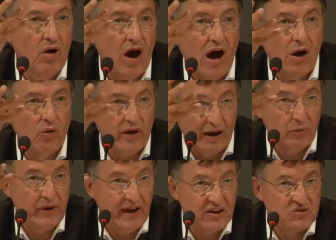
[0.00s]
How
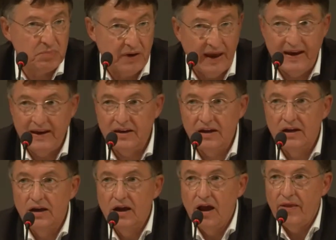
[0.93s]
can we explain
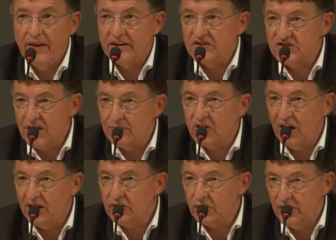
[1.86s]
that in some
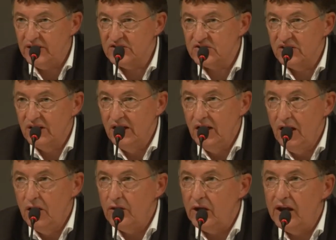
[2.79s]
countries
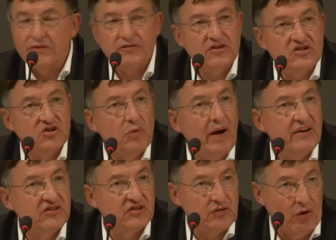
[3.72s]
the left is
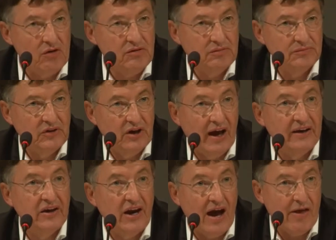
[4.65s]
quite strong
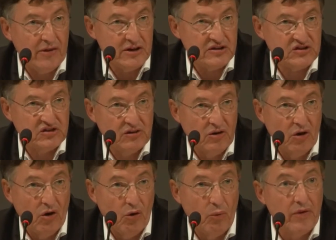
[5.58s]
and in others,
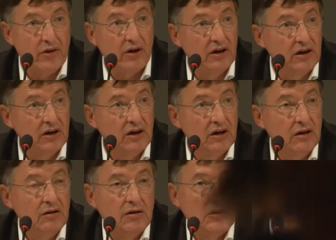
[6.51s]
with a
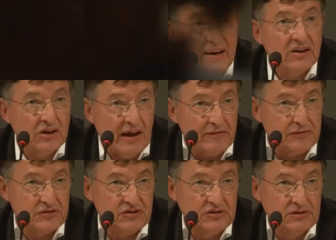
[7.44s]
great
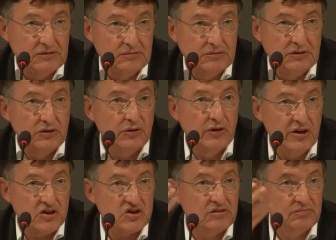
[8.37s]
left
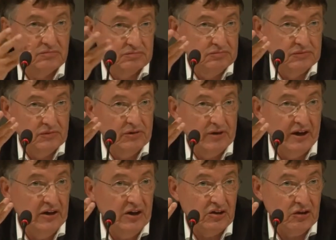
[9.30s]
tradition,
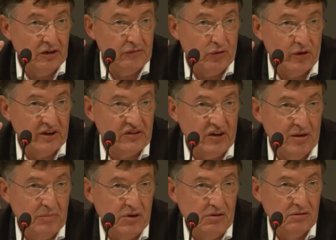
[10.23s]
in Italy for
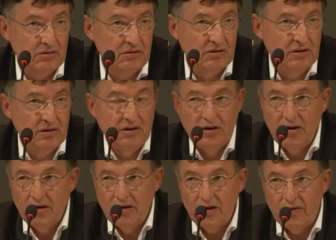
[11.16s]
example,
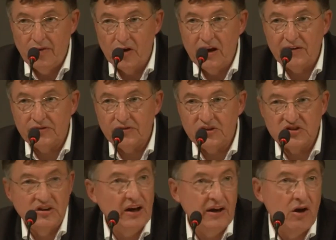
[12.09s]
the left
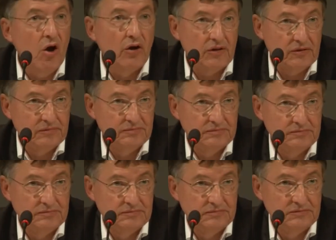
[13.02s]
is nearly gone
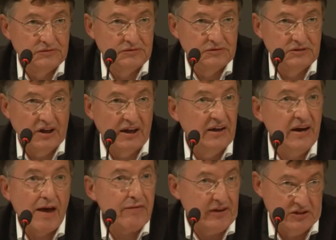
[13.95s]
and
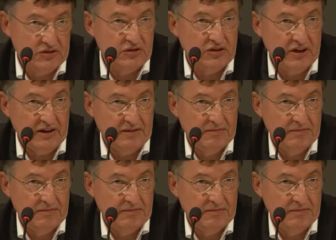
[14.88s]
nothing today.